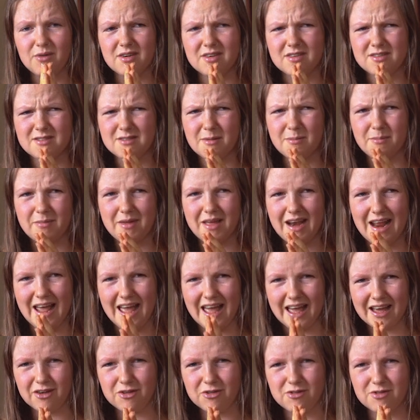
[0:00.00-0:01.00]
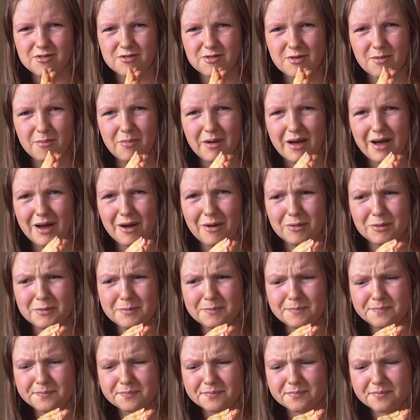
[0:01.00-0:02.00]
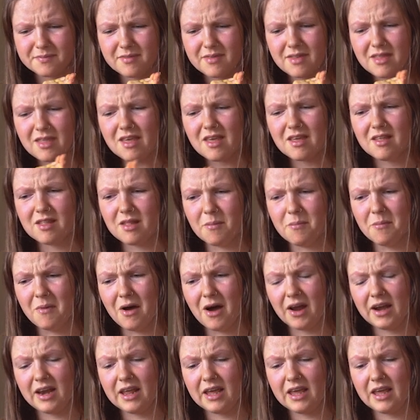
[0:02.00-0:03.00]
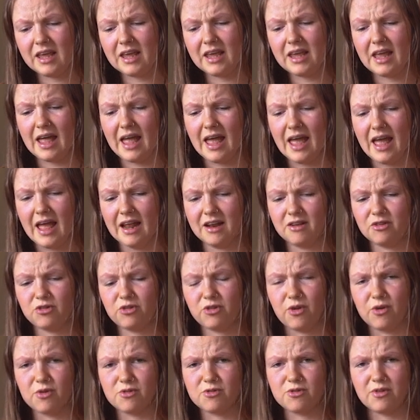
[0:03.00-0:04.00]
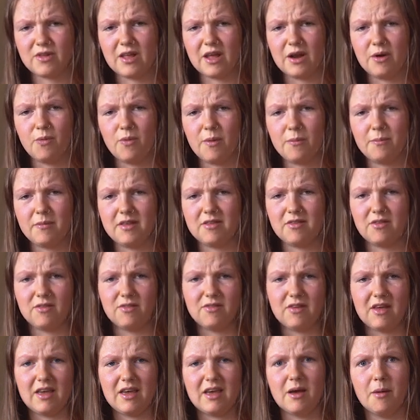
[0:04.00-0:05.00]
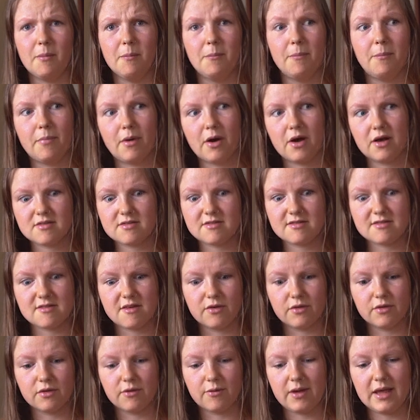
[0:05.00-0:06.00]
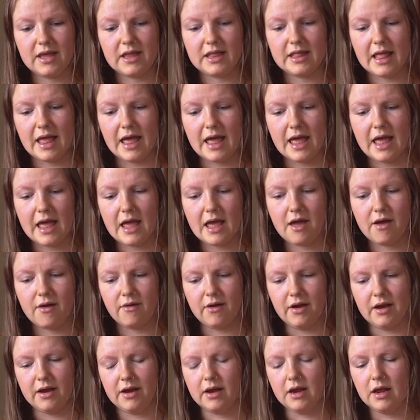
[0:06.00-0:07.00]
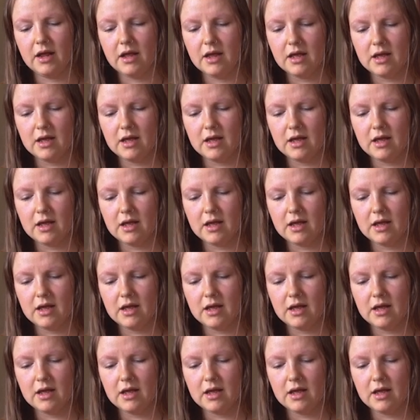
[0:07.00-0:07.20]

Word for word: was a bit anxious about the money and she also didn't want me to take a bus all the way there and